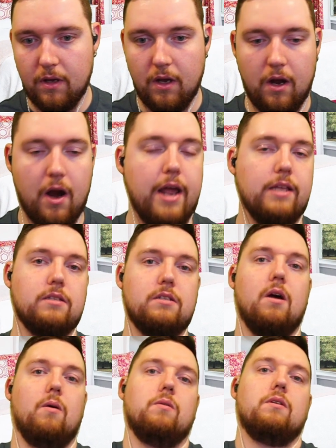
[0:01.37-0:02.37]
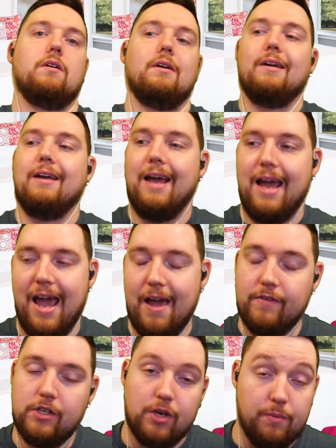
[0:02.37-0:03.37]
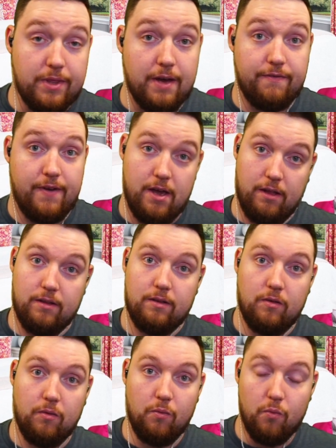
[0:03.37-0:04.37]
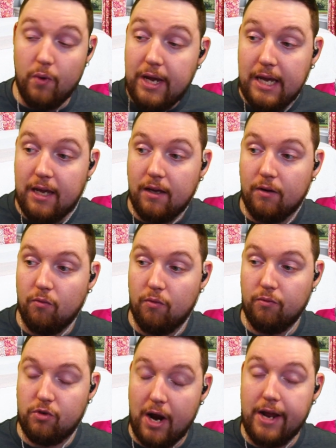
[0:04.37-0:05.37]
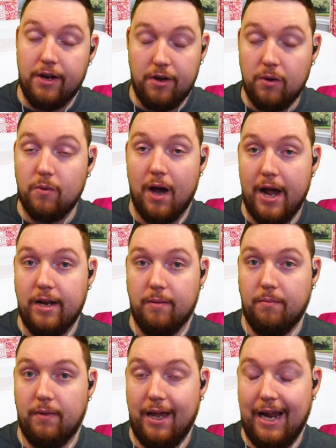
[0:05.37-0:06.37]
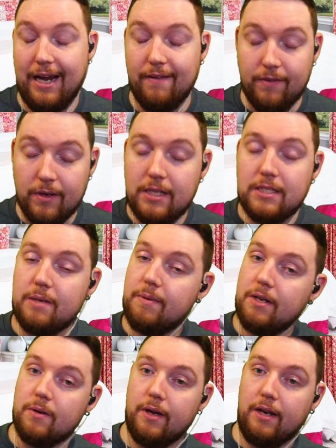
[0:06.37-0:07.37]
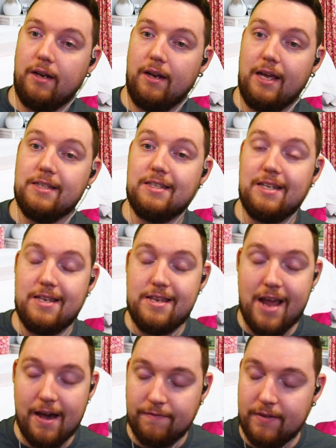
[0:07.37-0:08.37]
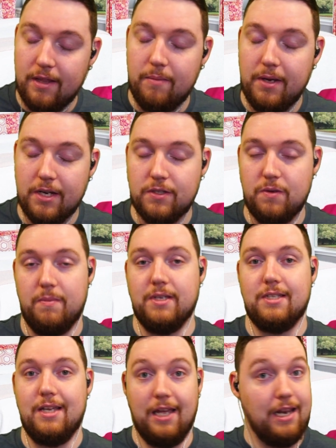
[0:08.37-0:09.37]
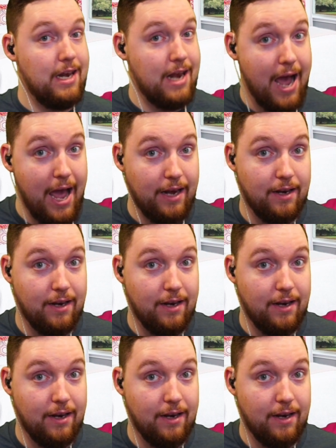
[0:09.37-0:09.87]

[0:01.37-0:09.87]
All right, so every stream without fail, we try a new item. And if you didn't see me do it, it's definitely because you missed it and not